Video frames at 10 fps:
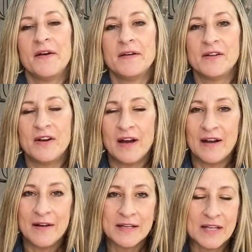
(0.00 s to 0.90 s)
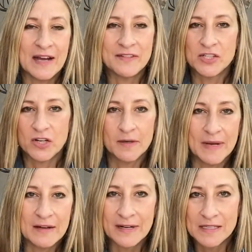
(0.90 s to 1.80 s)
You know how I have to turn
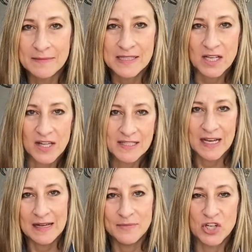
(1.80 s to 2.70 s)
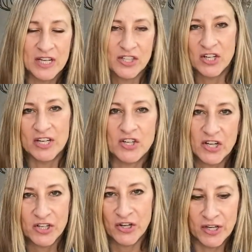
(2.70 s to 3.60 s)
my arrangements all the time? Turn it
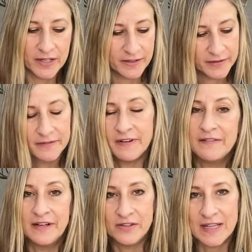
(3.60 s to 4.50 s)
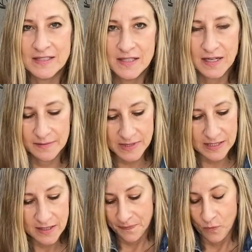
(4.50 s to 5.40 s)
500,000 times?
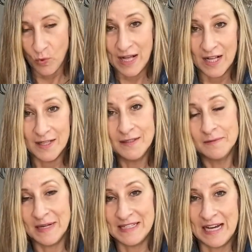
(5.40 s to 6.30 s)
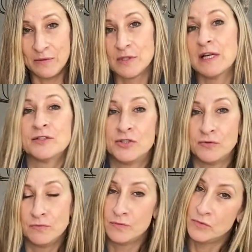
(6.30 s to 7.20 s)
Well, my dad was like,
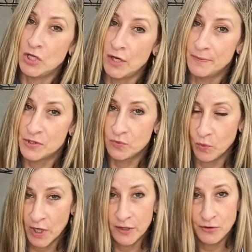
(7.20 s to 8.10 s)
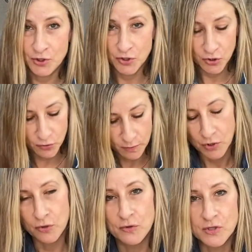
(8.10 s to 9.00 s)
Debs, why don't you
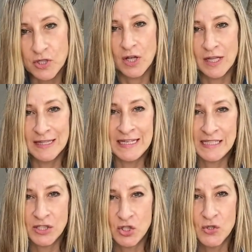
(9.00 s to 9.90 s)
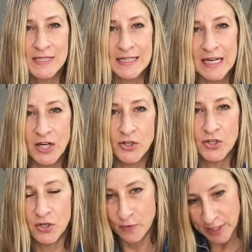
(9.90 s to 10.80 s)
use a lazy Susan under
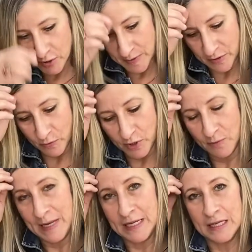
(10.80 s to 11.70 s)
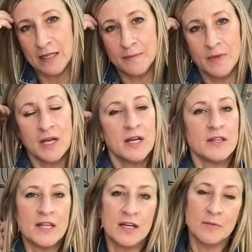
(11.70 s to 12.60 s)
your arrangement when you're making them?
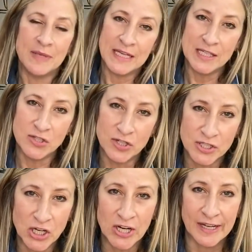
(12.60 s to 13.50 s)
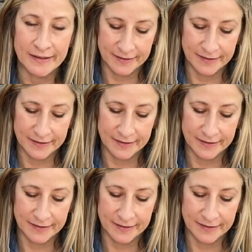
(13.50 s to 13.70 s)
Then it'll be easier to turn it.